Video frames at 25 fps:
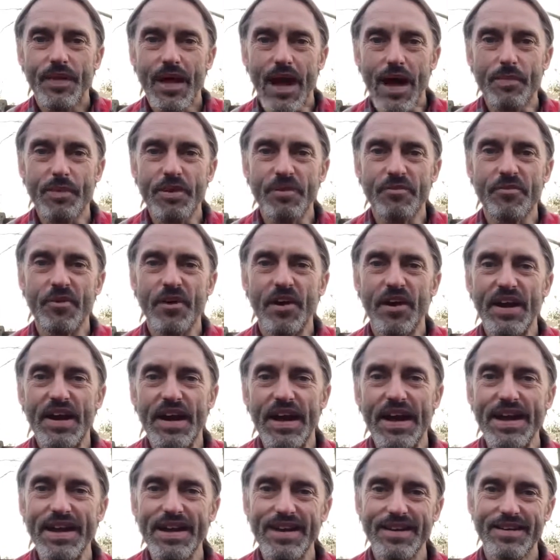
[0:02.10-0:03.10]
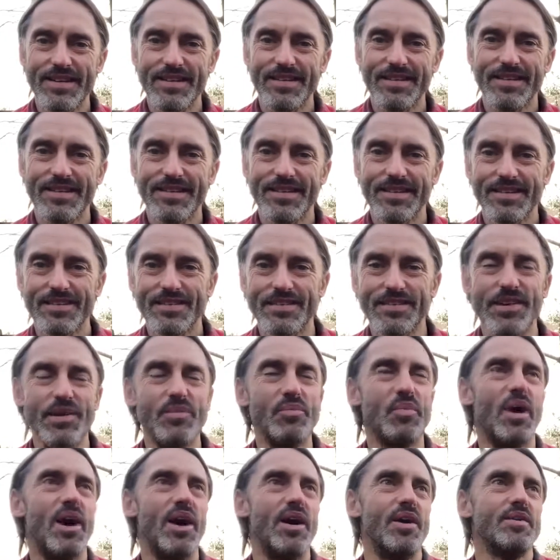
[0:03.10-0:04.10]
Happy Friday, it's
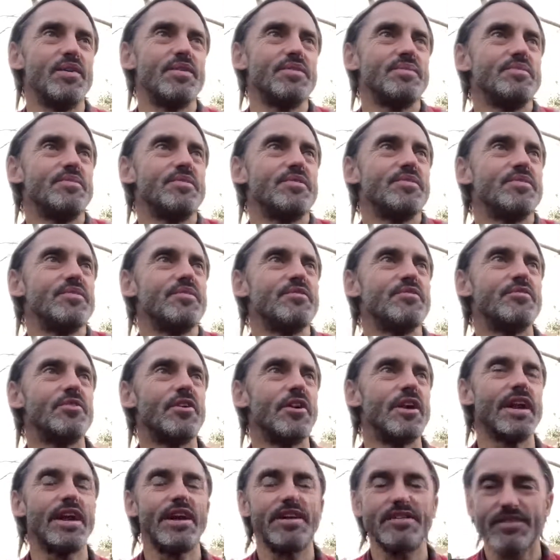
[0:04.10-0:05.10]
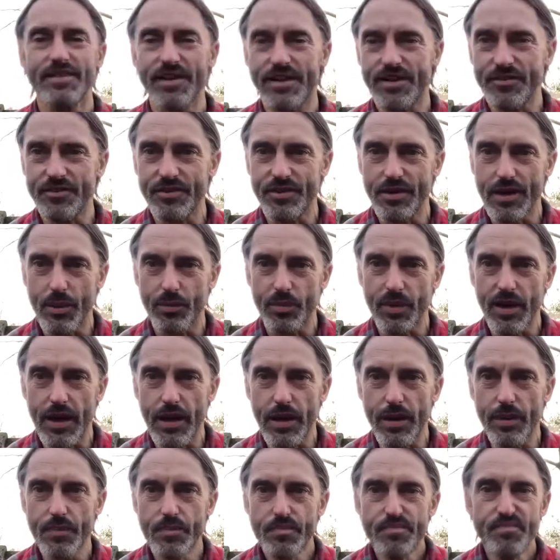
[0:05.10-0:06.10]
Tim Whild, Friday ascension
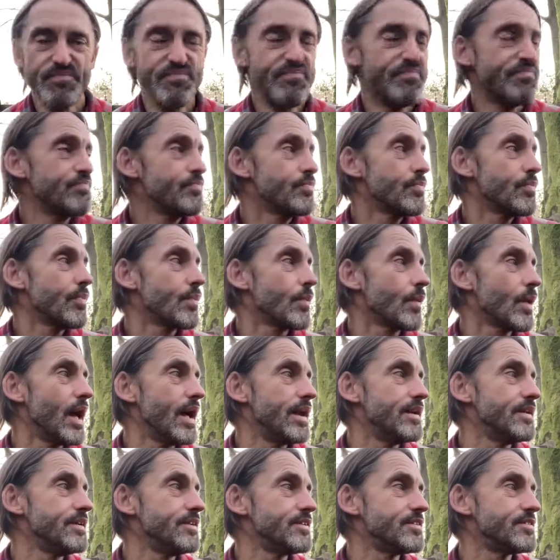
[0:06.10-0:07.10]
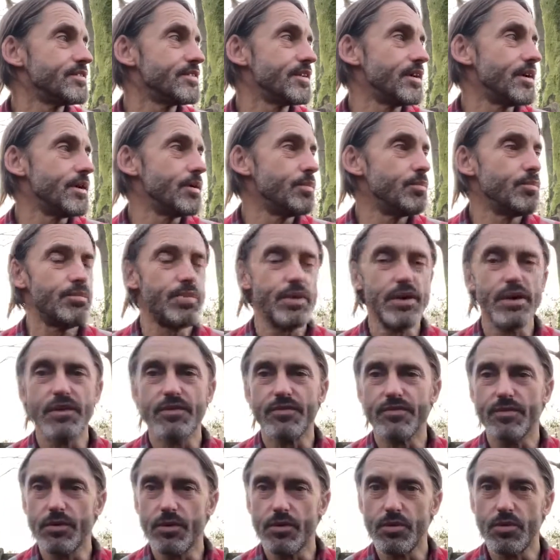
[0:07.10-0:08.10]
Update. And it's a
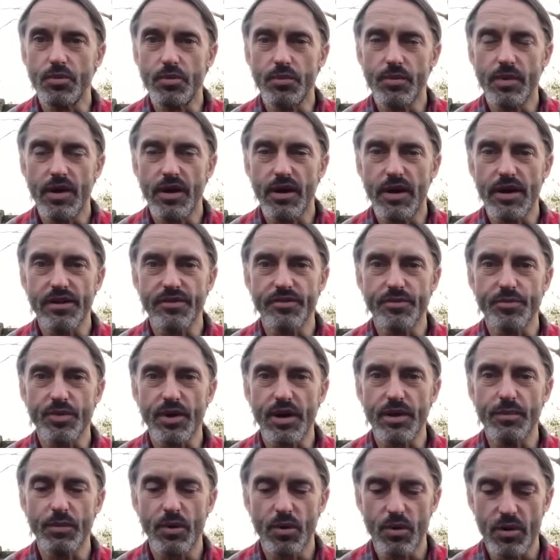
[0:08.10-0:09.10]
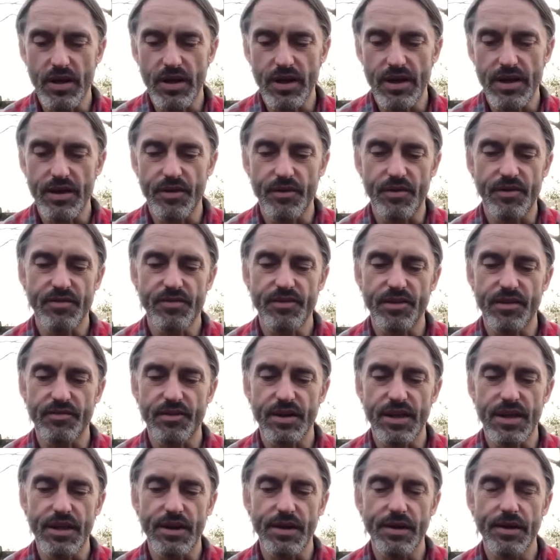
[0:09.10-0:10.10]
beautiful early spring morning here in
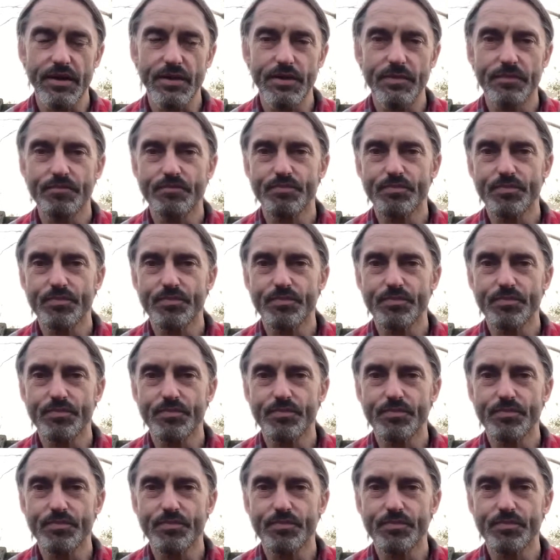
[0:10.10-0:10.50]
southern England.